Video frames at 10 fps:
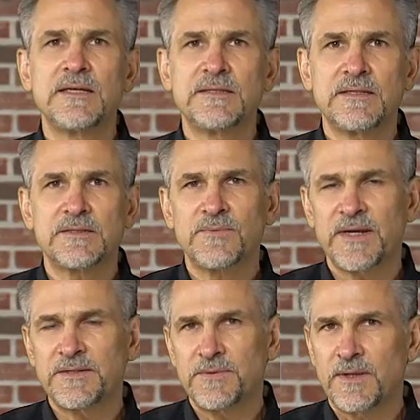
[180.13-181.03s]
easiest way
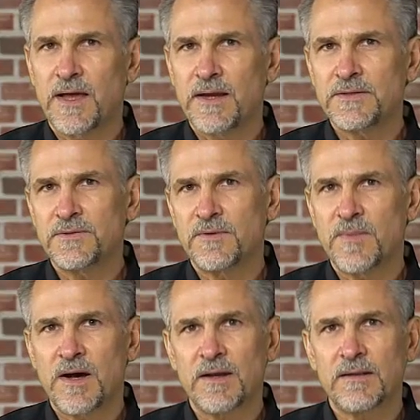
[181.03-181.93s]
to align to a
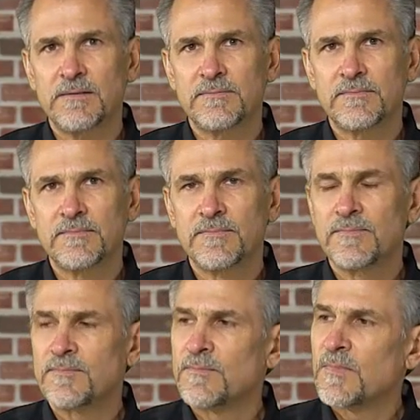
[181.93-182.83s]
model.
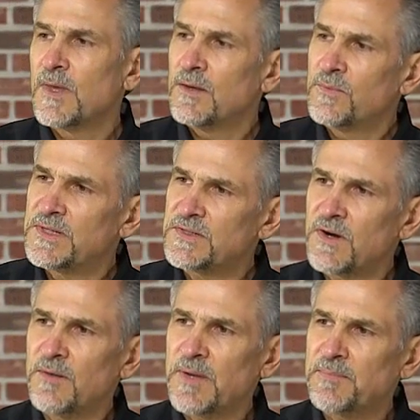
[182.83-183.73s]
We
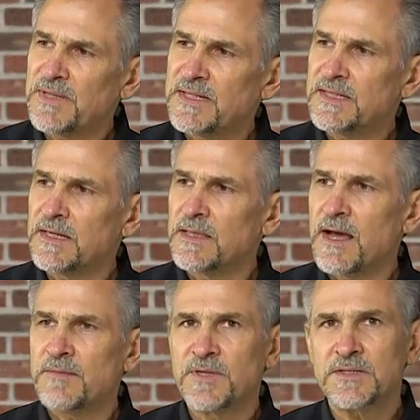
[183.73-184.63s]
start by placing
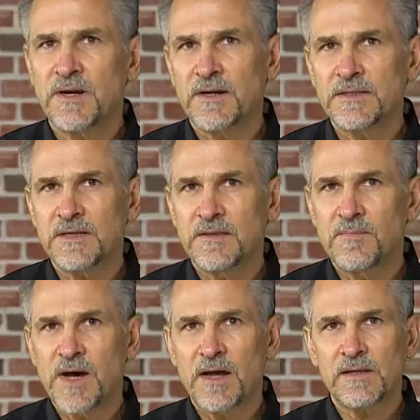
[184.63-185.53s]
alignment targets on the
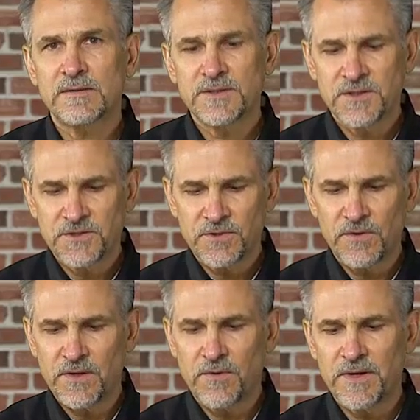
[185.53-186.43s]
model to control
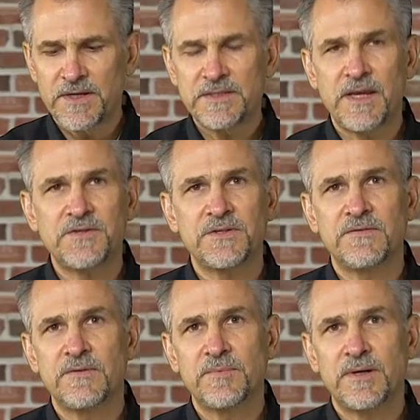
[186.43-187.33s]
the orientation
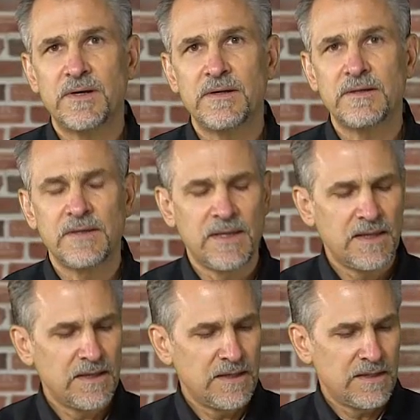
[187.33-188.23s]
of the part.
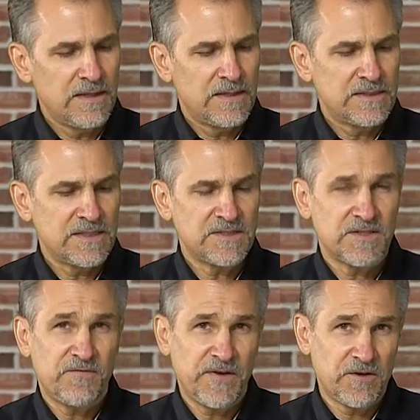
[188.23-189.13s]
Since the
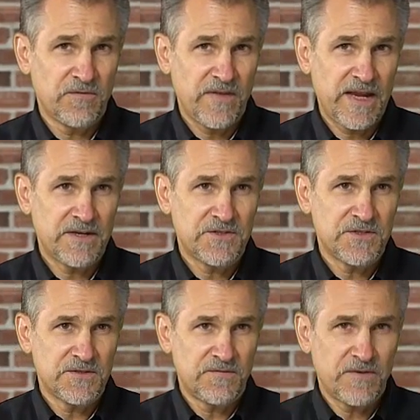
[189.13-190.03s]
FARO Vantage
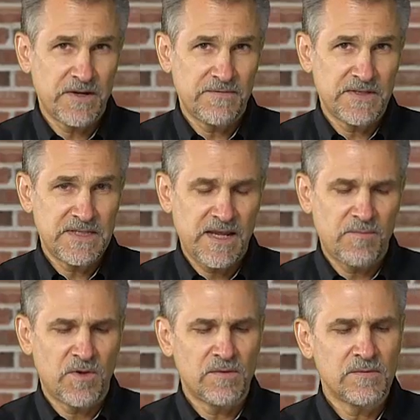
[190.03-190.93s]
is in front of the
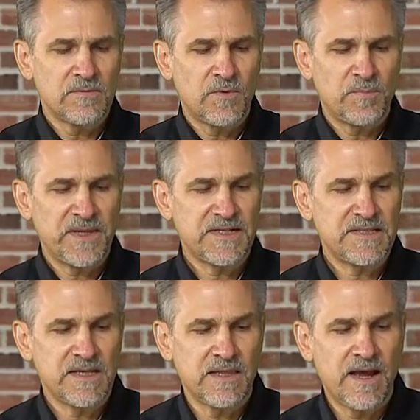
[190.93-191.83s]
table, we'll place
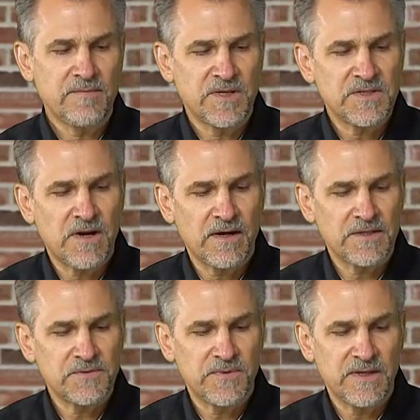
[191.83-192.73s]
the alignment
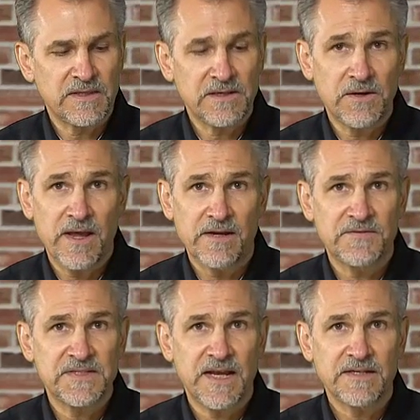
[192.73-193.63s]
targets with a clear line of
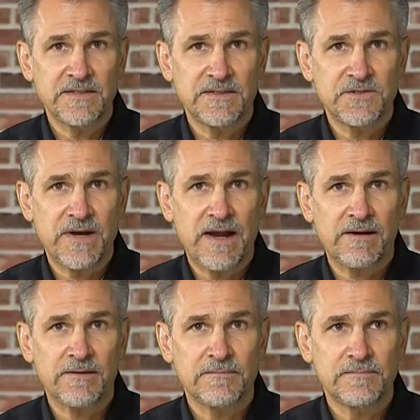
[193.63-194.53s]
sight to the
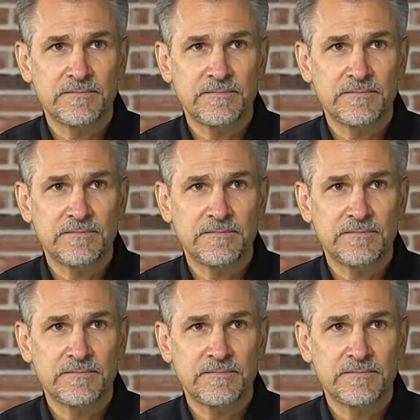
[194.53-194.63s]
tracker.